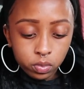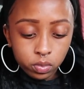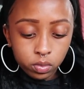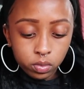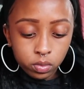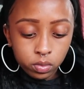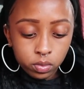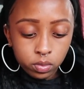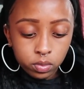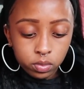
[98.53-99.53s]

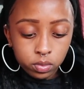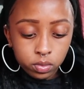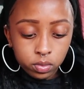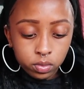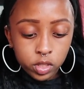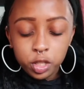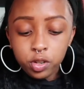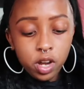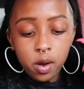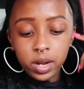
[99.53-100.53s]
You
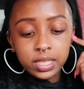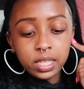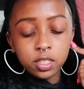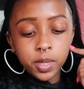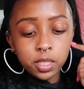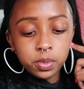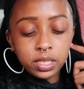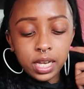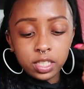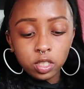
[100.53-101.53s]
can already tell this is about to be a
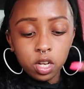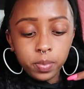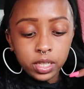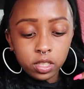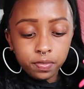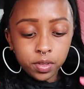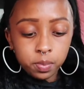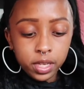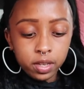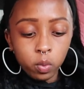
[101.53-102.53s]
tight song based off the
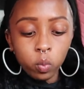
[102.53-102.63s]
beat.